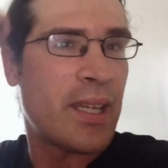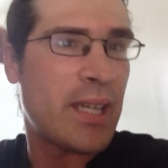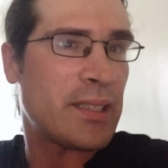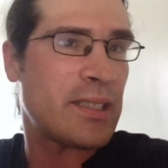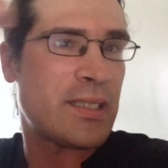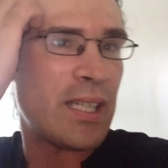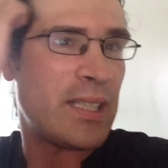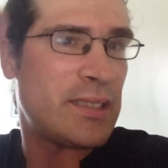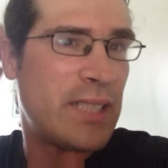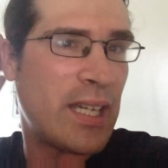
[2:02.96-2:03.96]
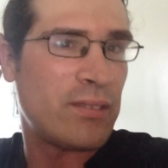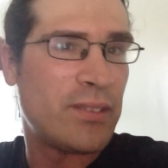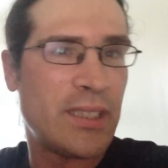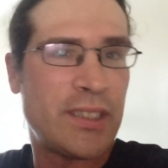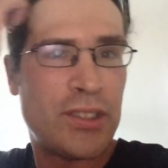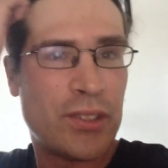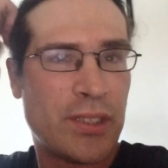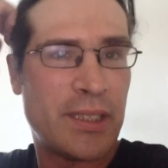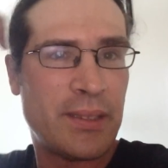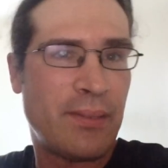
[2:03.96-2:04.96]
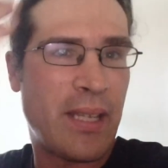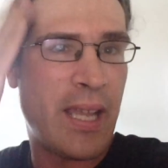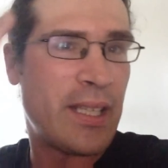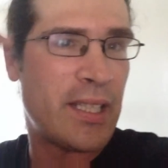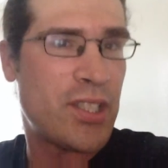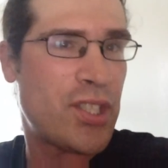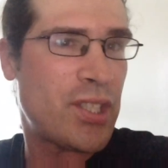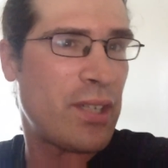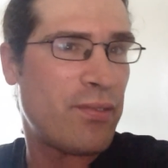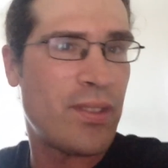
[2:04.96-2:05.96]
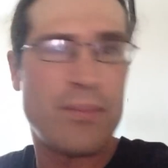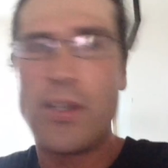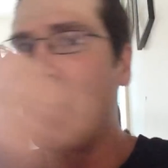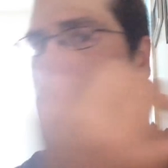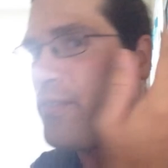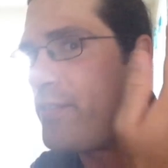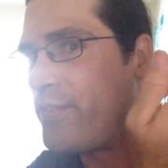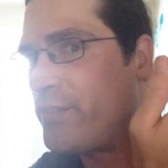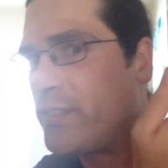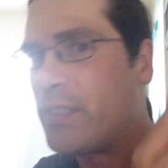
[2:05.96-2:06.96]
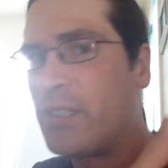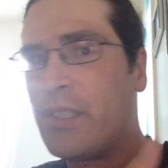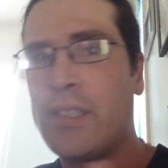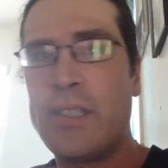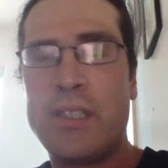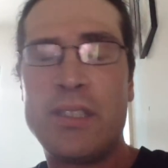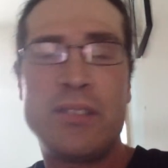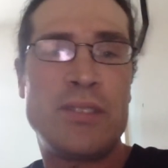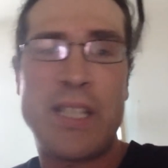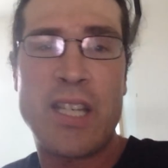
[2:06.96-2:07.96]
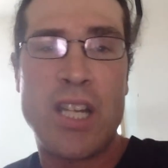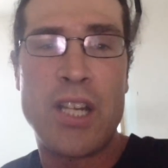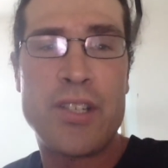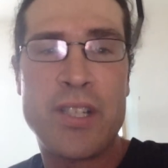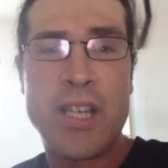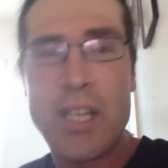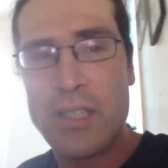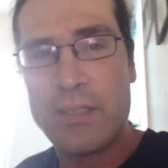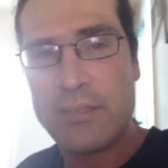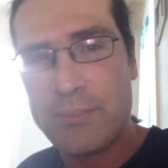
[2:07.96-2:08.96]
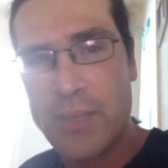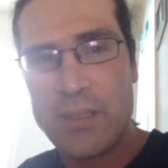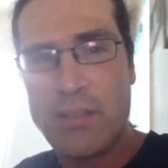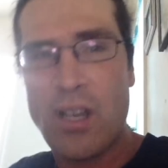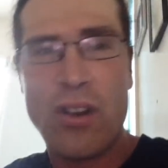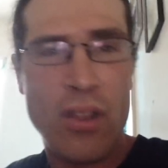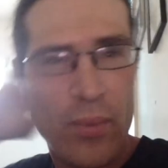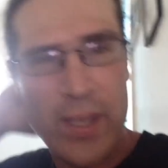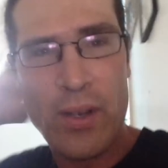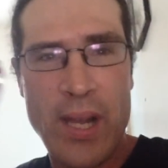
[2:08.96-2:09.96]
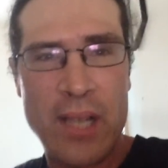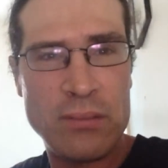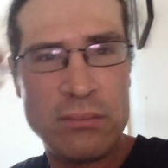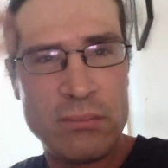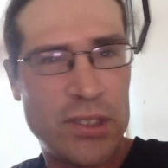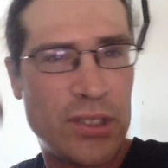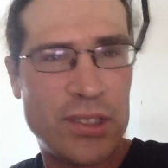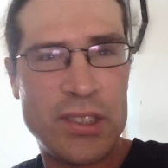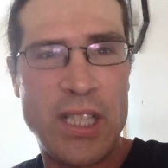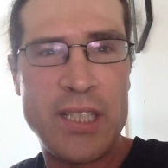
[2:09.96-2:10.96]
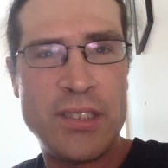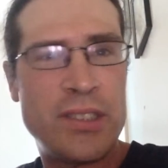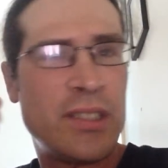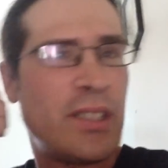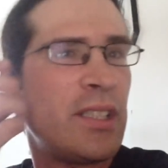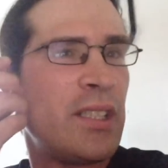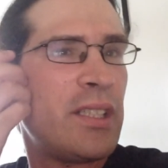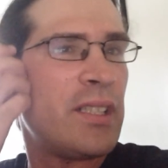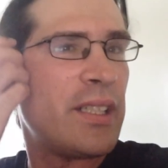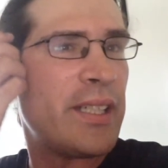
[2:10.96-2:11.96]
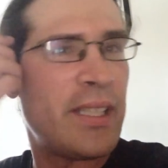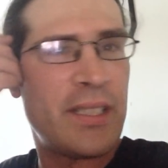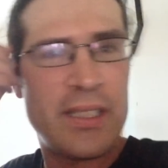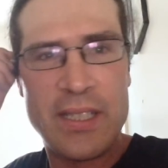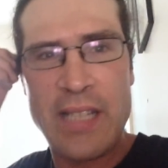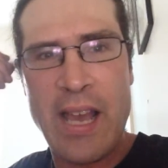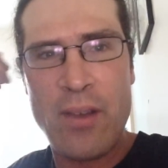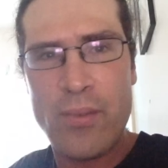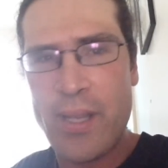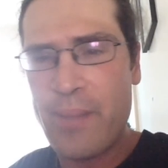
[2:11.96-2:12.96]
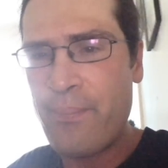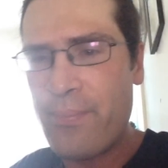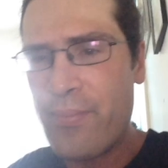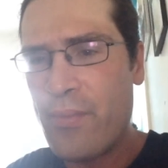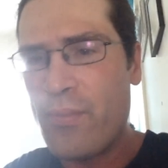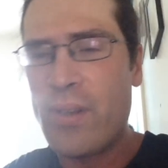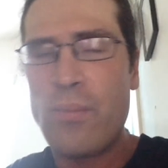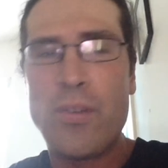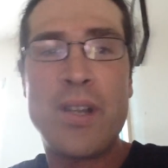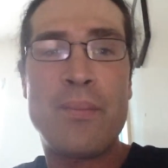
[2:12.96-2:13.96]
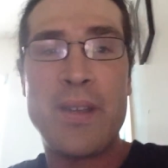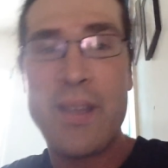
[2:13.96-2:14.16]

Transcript: cut the sides down really short, and then shave them off. It's like an undercut, but not all the way around, just the sides, right? And then that way, when I'm wearing my